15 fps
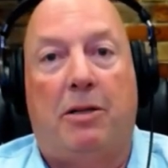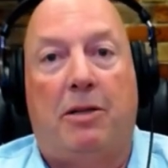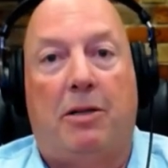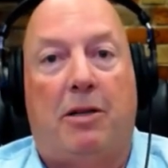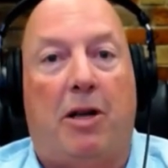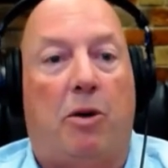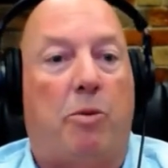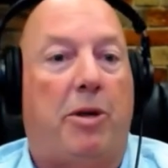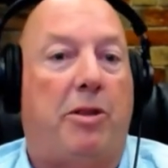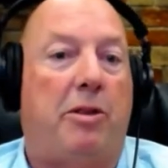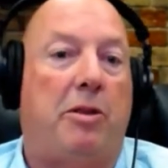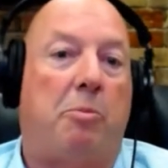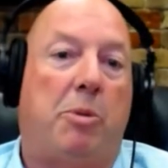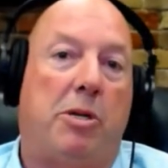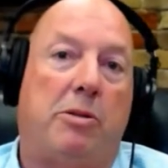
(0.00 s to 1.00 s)
Now, whether
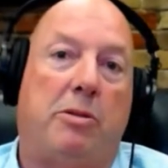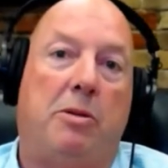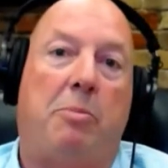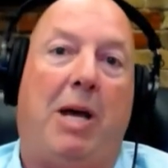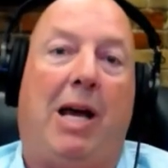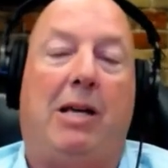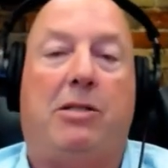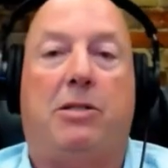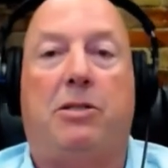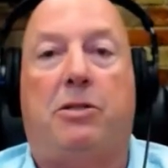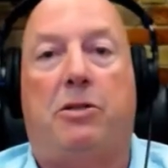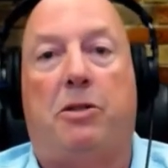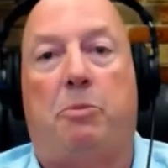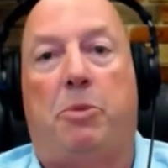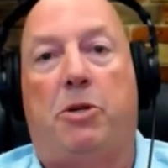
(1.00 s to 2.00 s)
the person passes
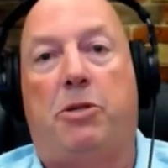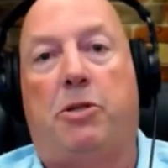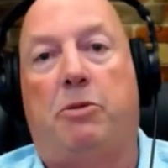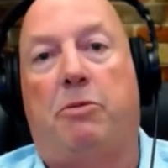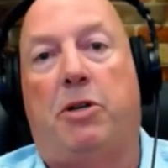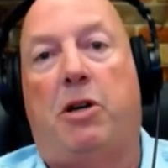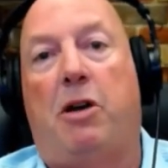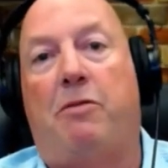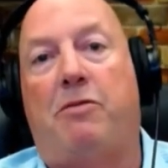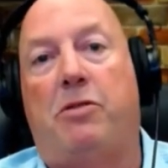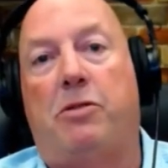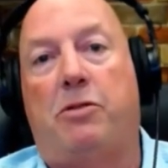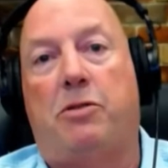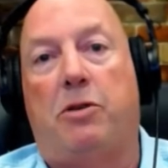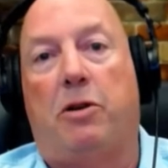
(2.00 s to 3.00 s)
or the person
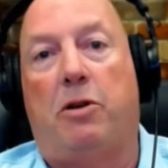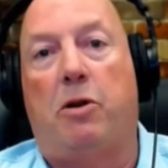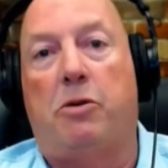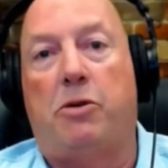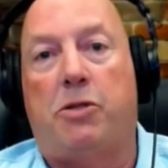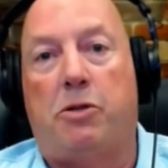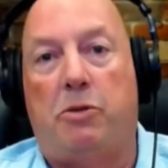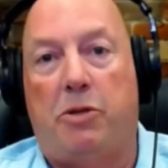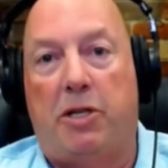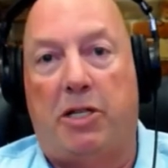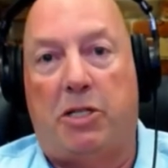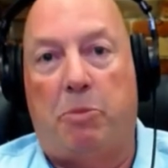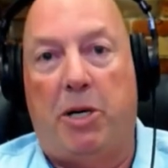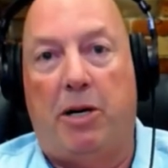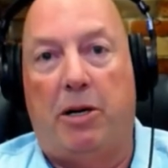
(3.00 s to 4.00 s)
recovers or goes through the
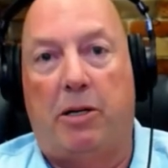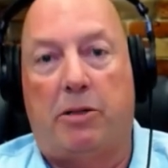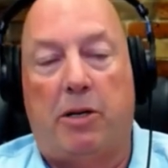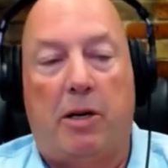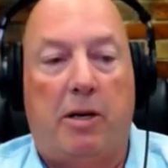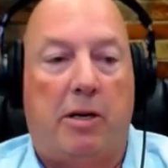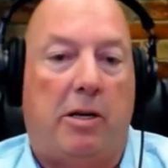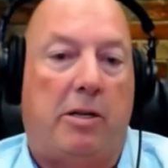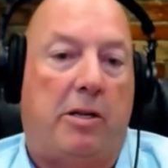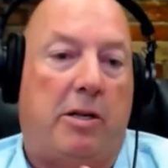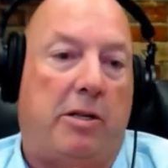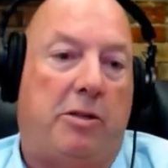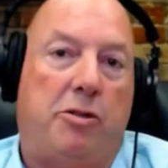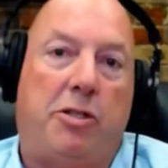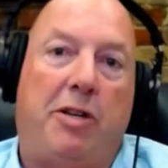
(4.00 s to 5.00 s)
experience,
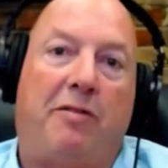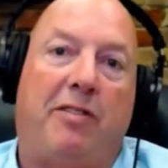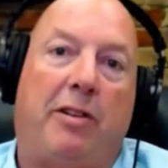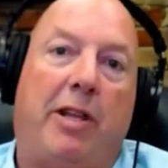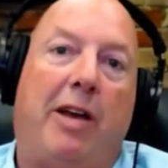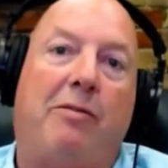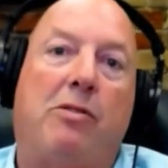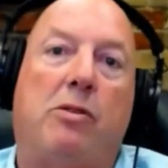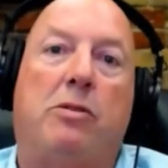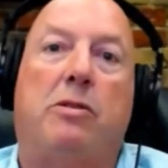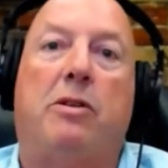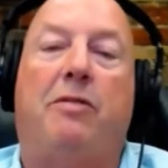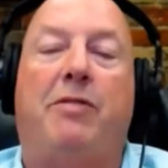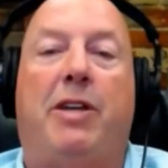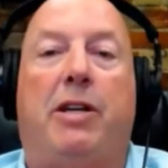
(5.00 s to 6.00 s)
there's different levels
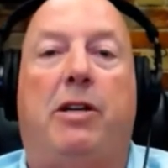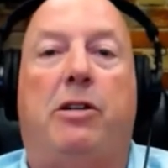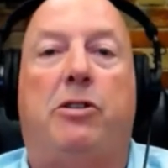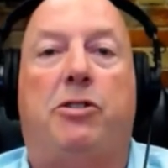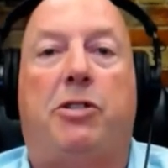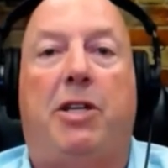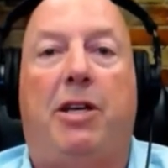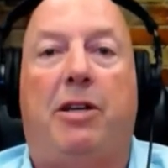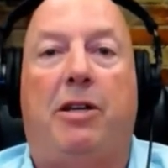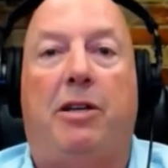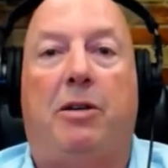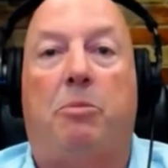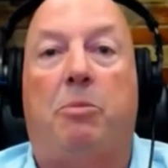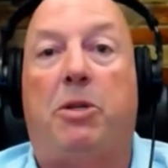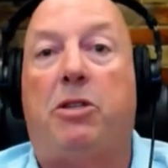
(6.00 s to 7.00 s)
of that understanding.
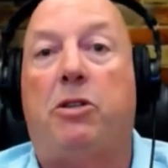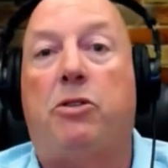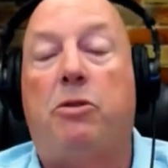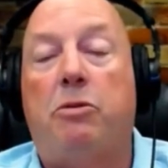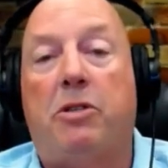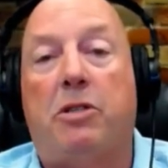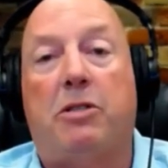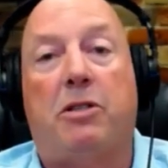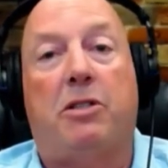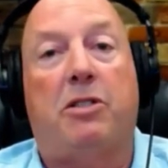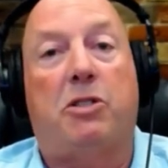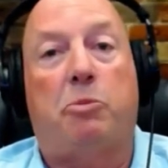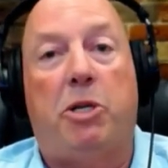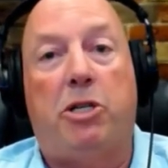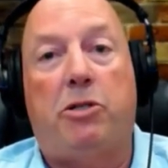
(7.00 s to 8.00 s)
But the truth is, at the
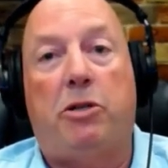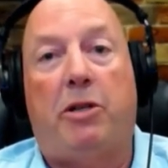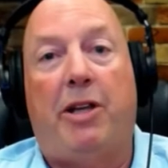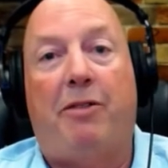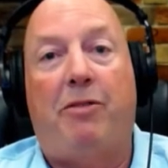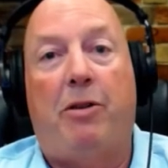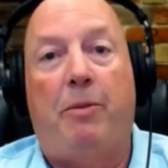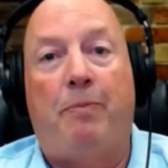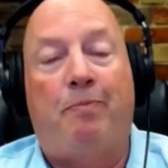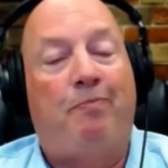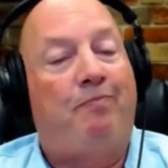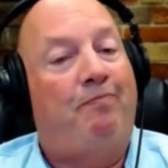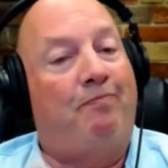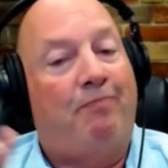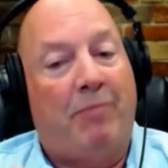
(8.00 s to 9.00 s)
spiritual level,
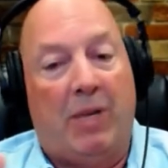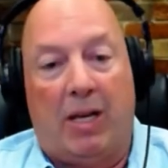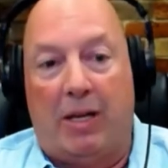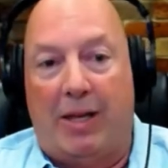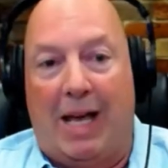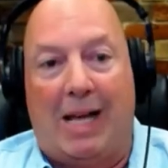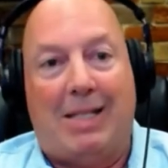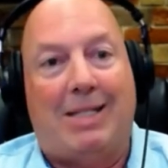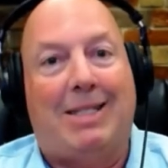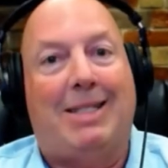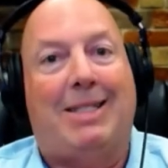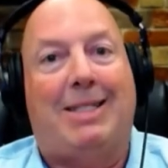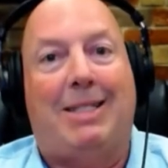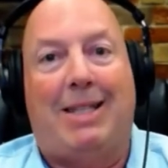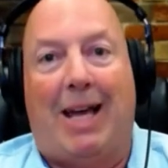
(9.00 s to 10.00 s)
that
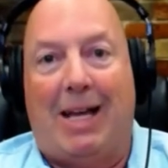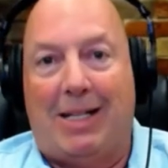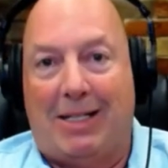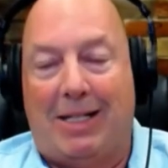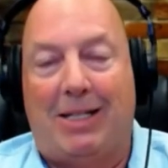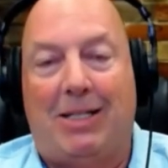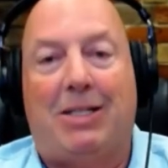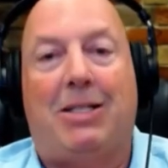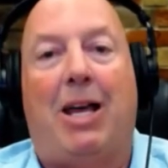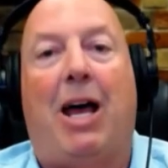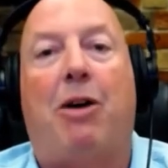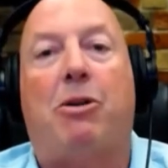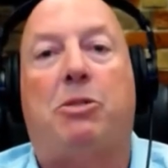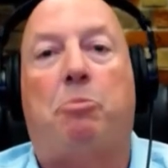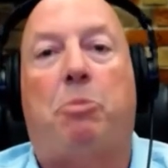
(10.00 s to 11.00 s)
is
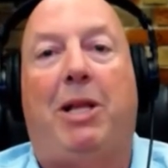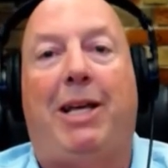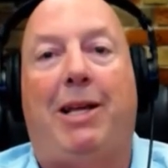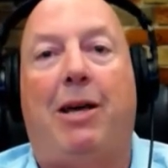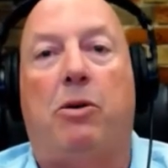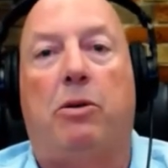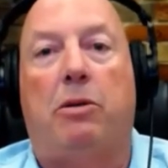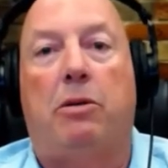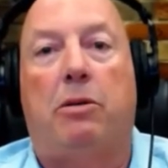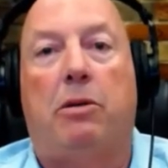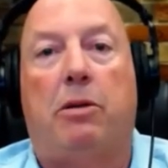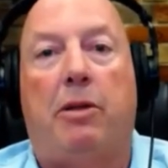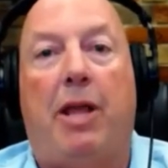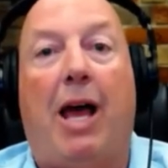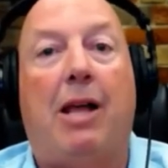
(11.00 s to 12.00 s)
how it's played out.
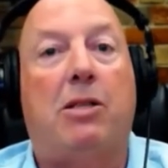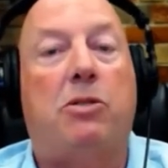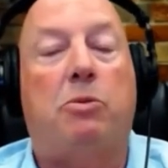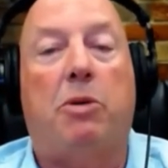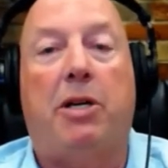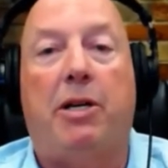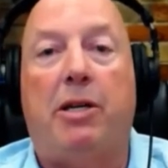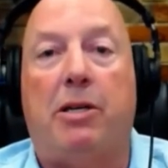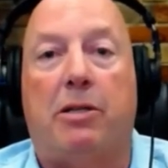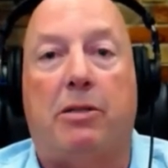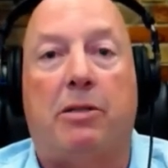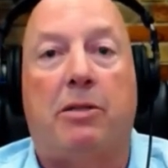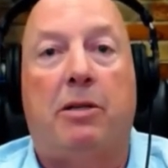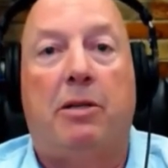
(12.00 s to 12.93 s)
That's what it is.